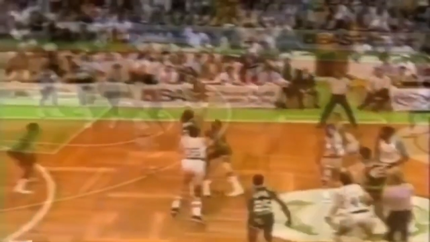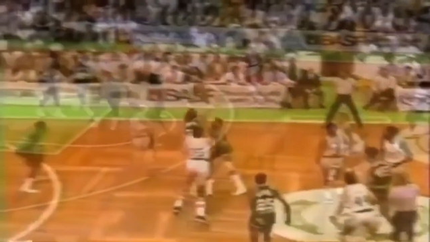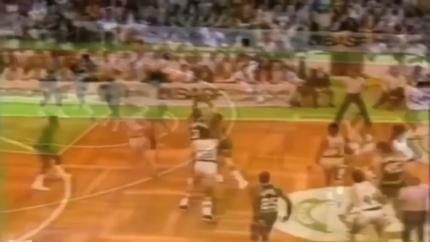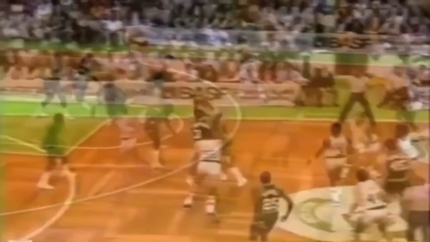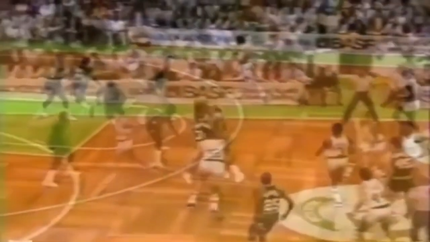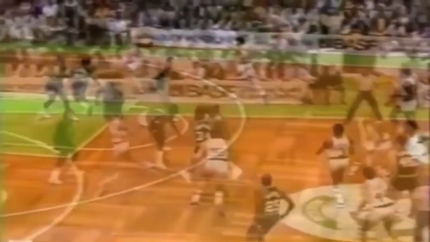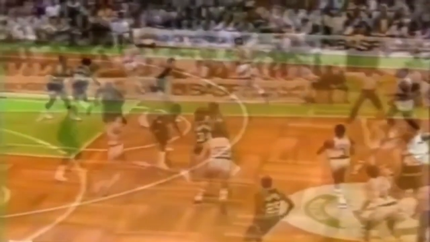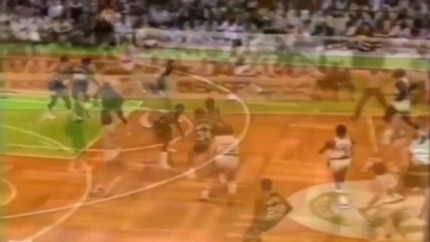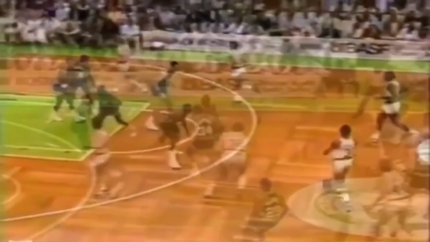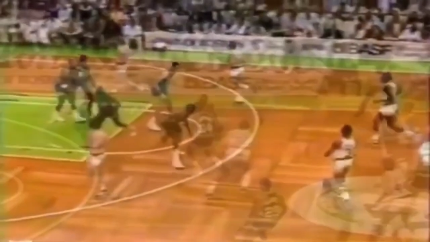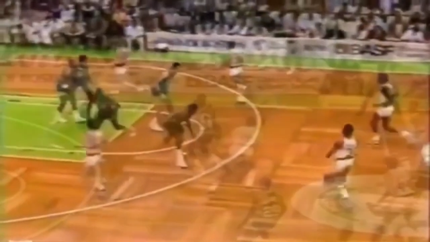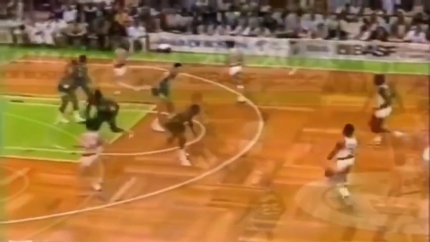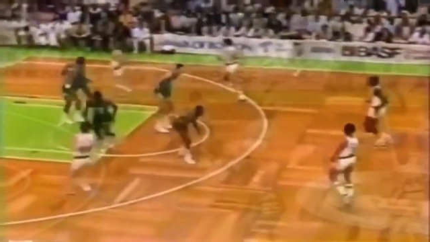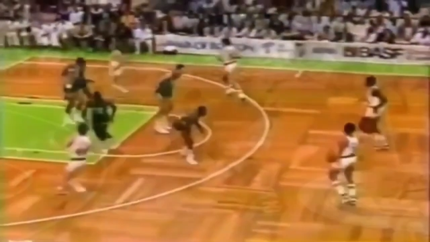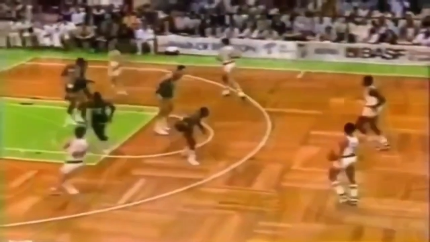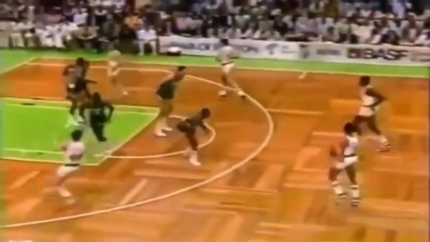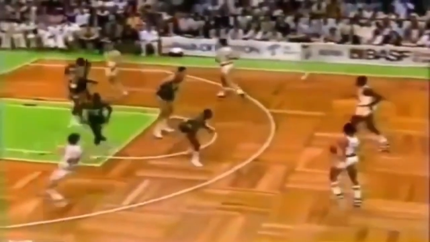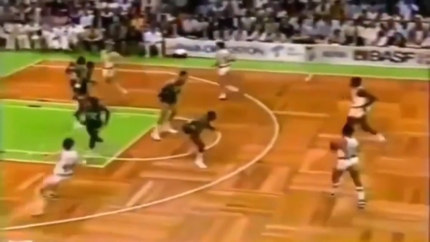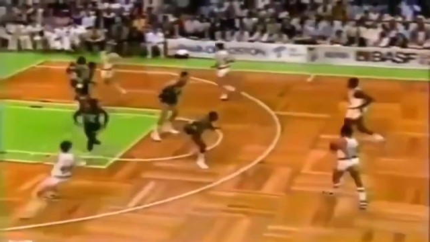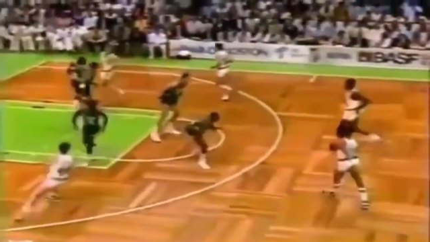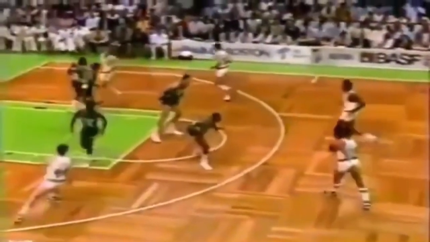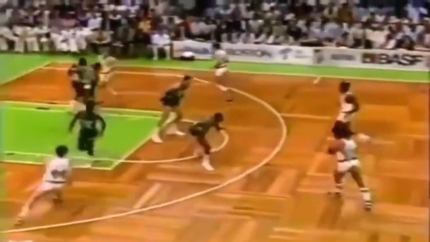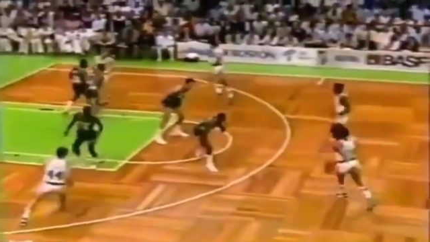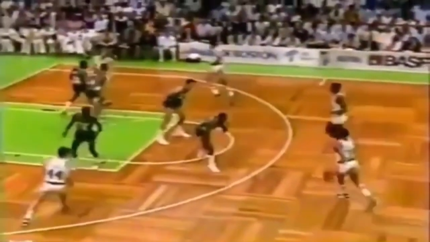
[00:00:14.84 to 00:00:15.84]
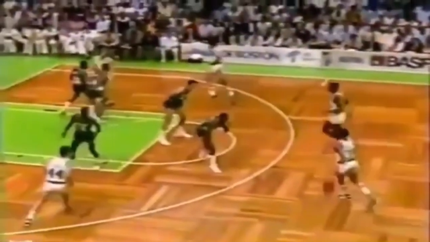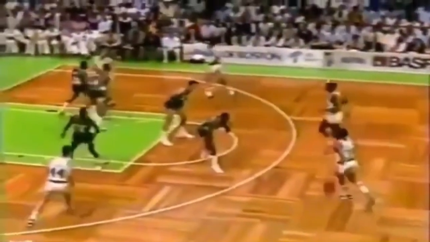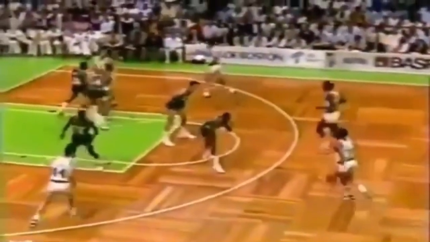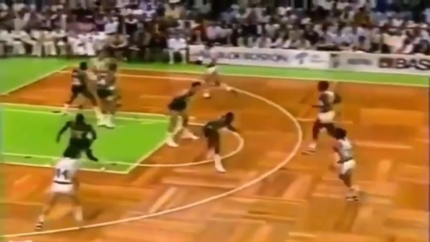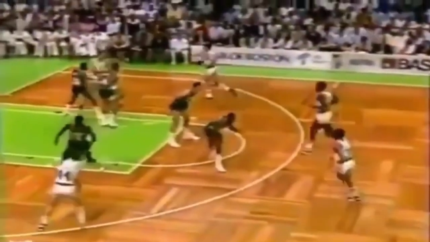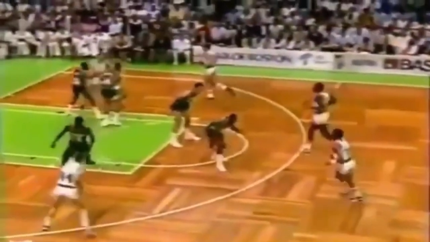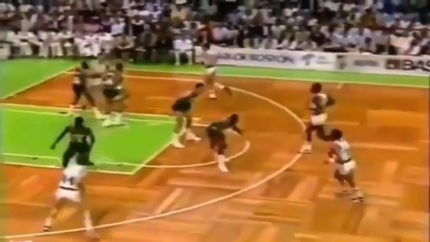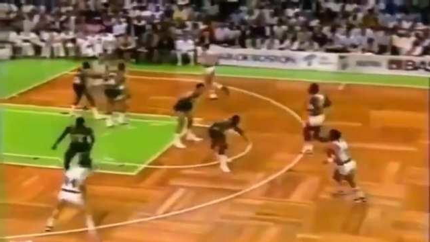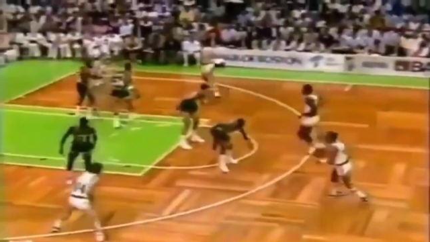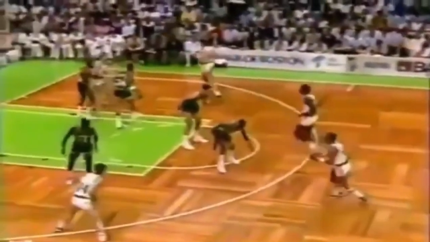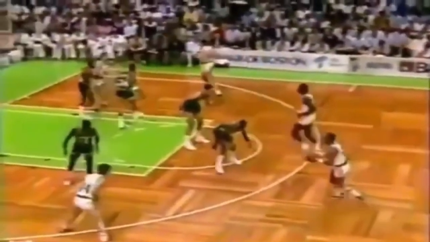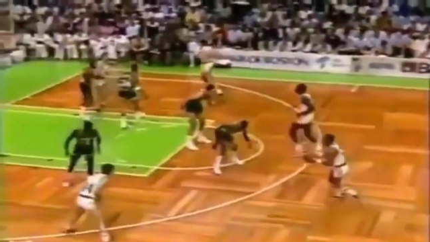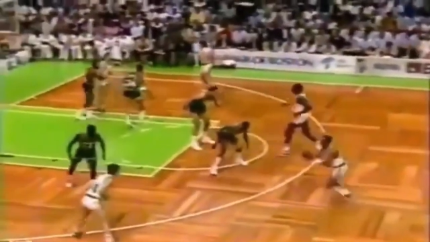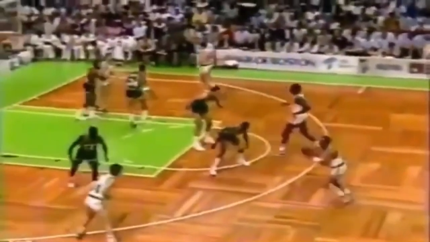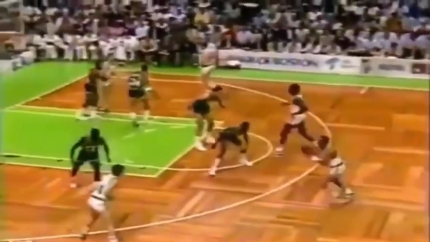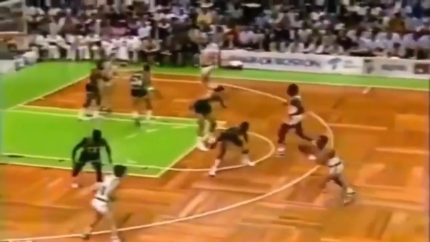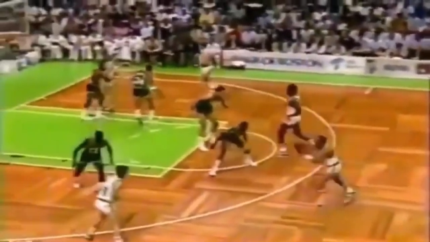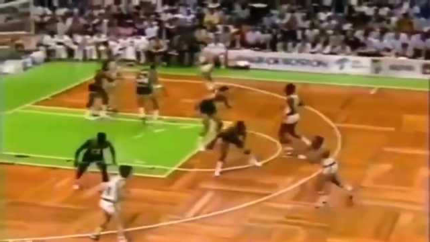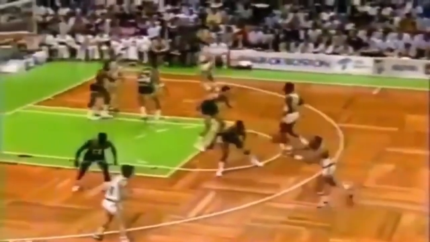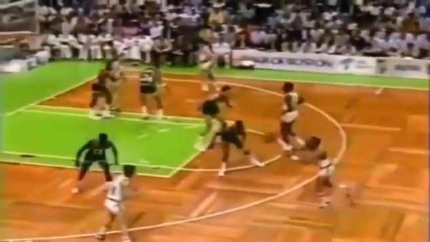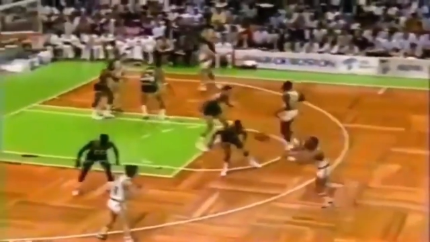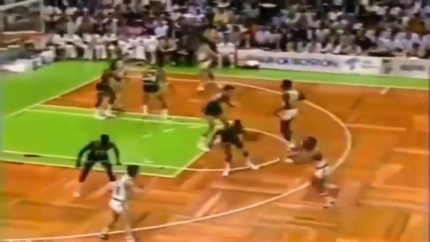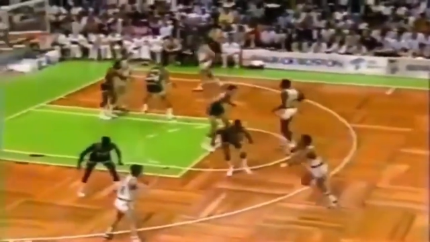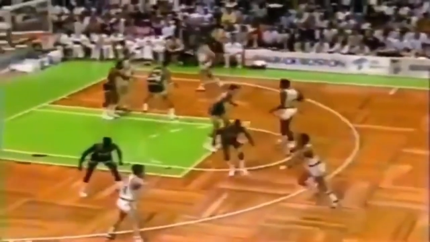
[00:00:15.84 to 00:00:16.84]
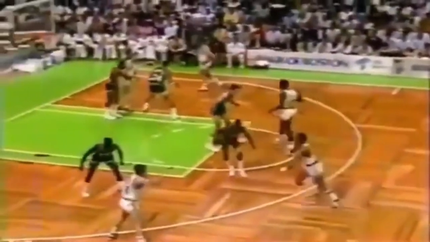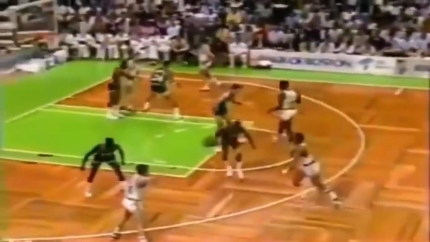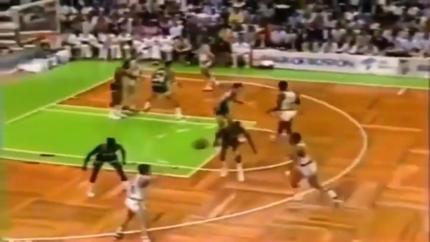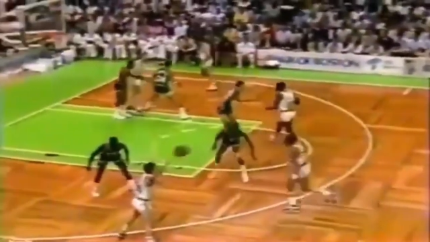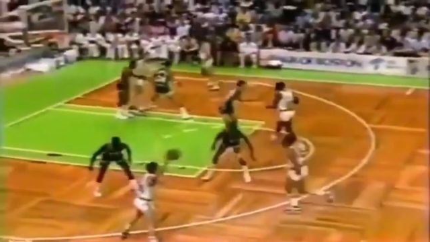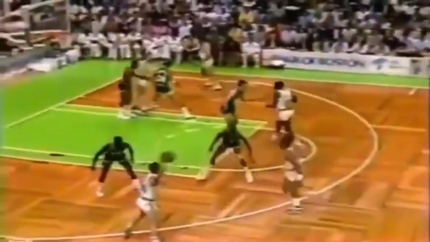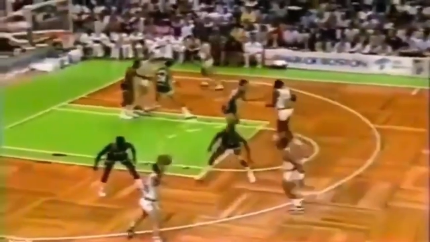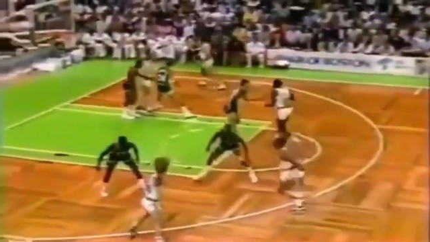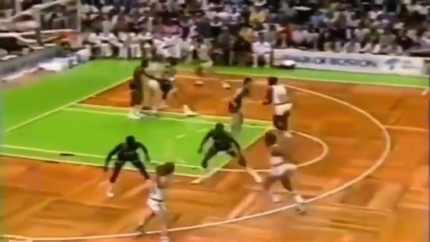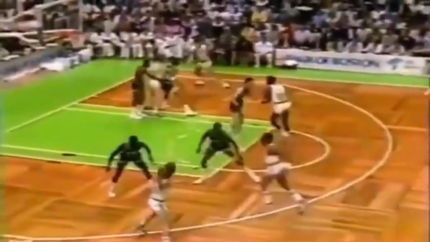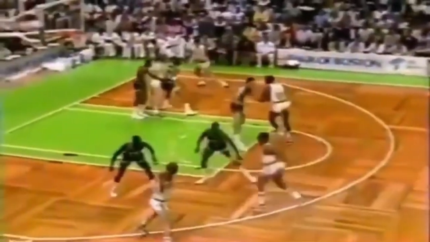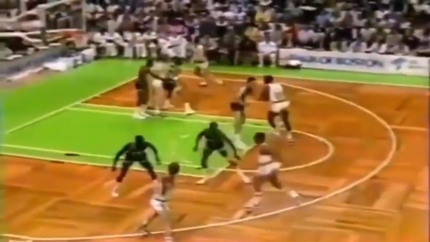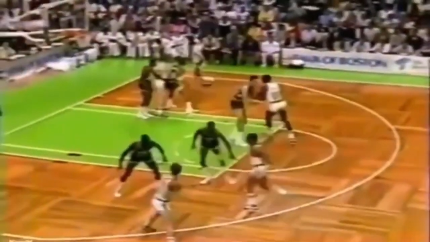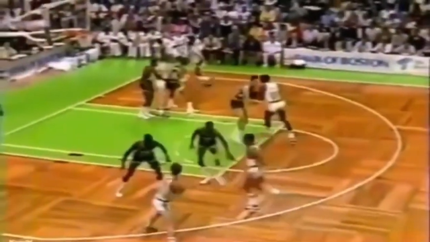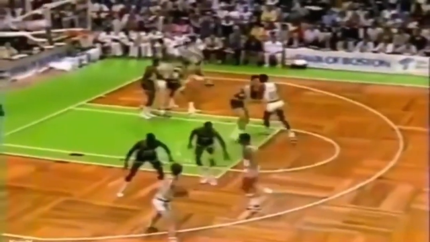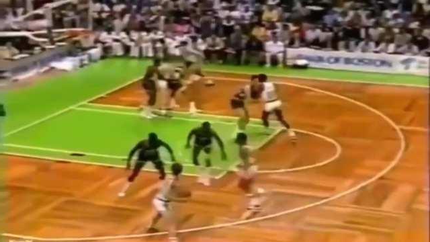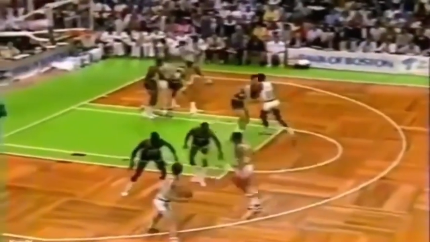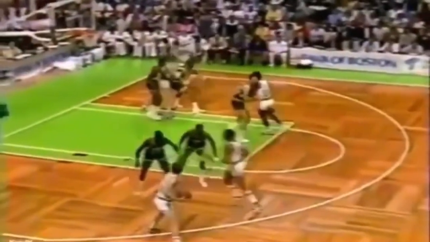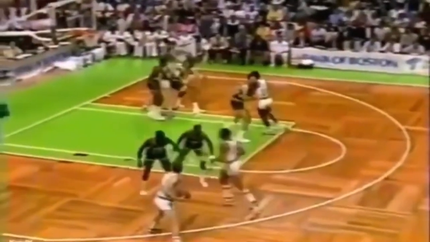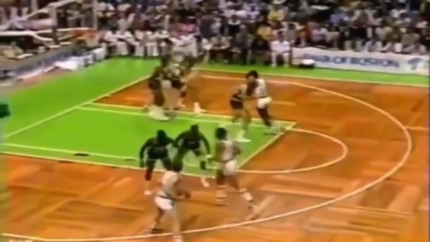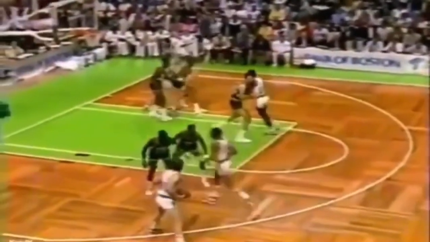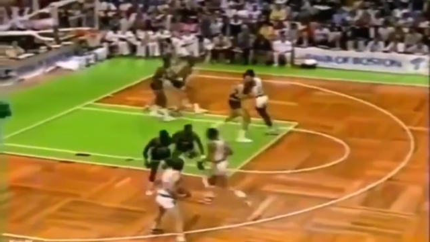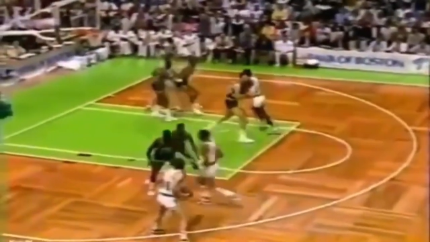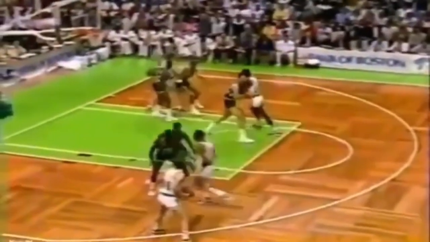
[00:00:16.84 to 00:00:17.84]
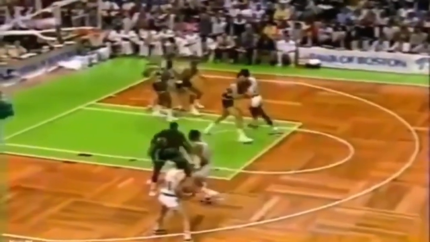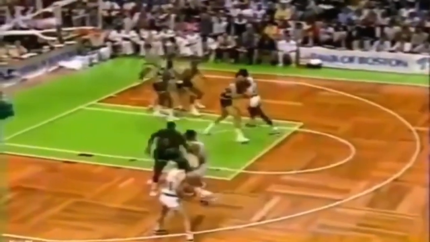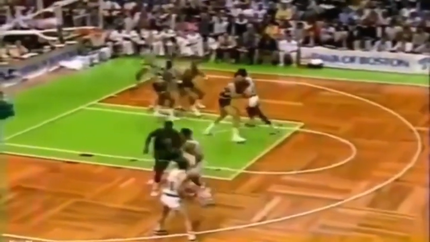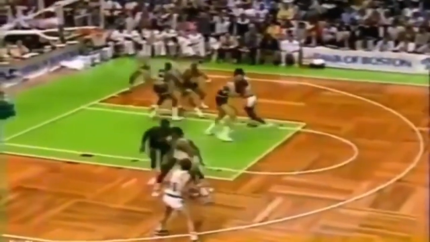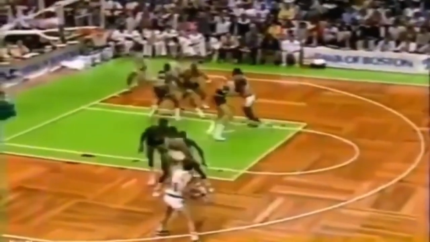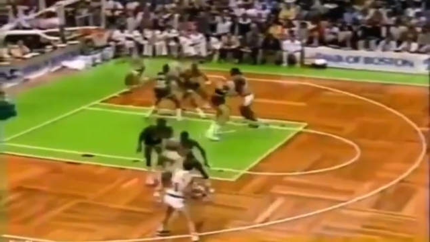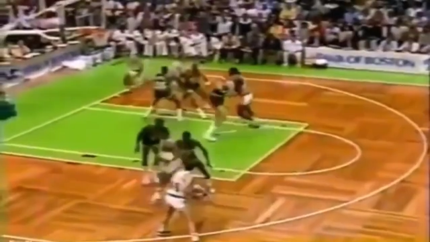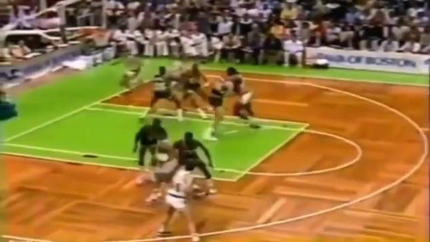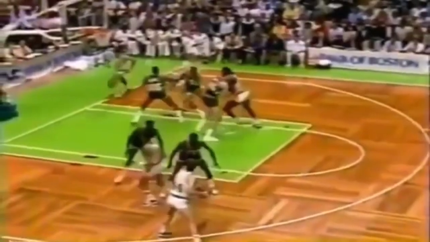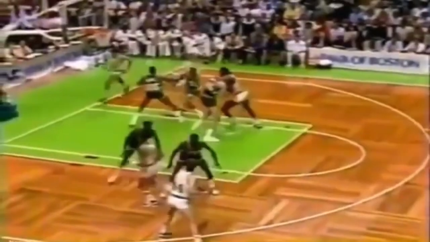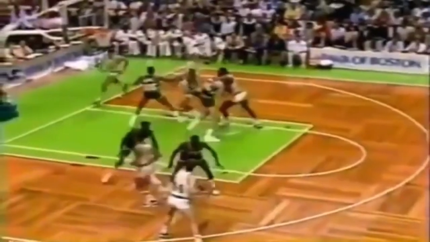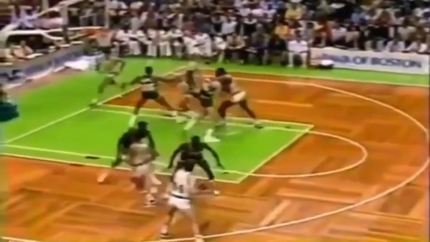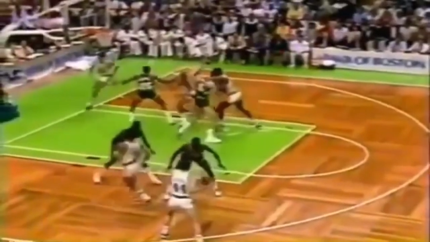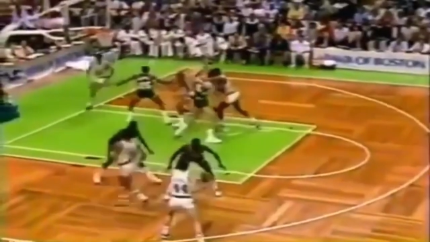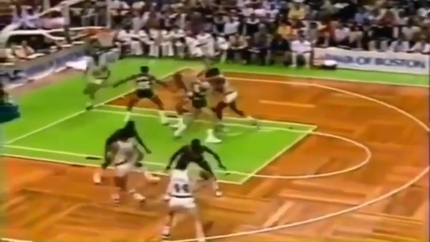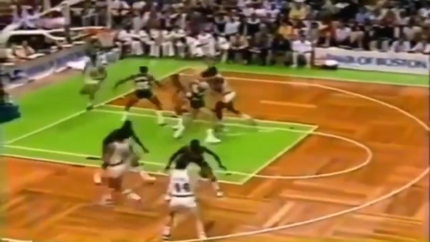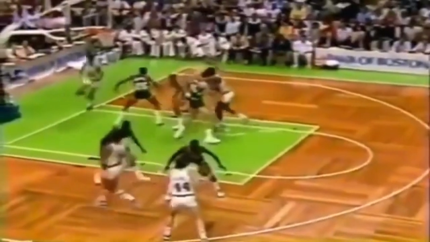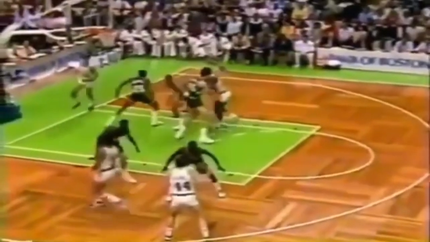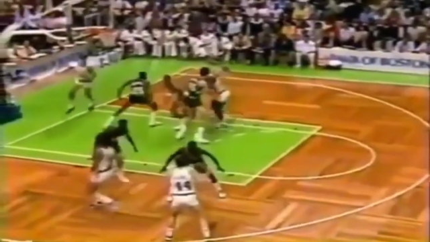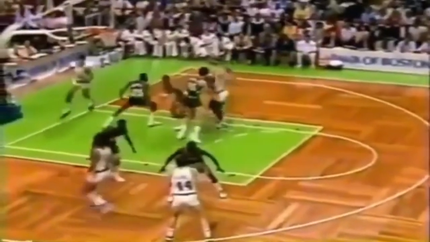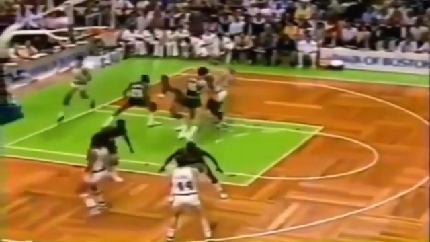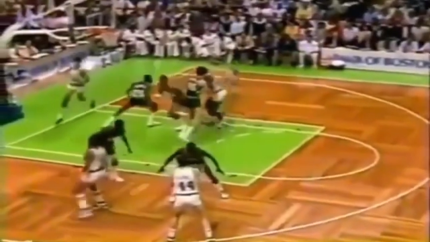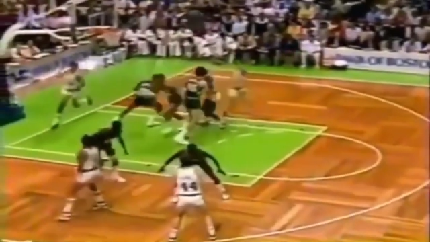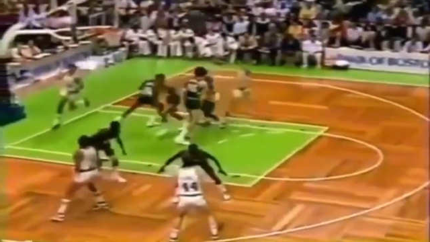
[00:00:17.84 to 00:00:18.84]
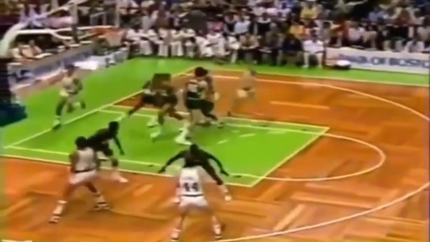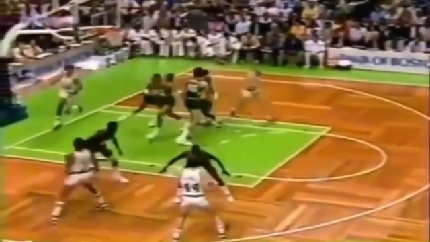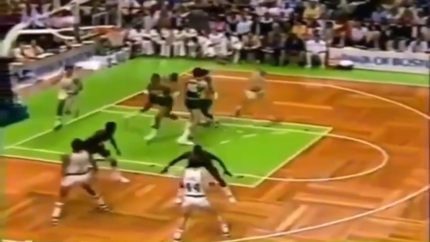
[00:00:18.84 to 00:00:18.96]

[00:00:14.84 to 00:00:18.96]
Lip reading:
[unreadable: no face in view]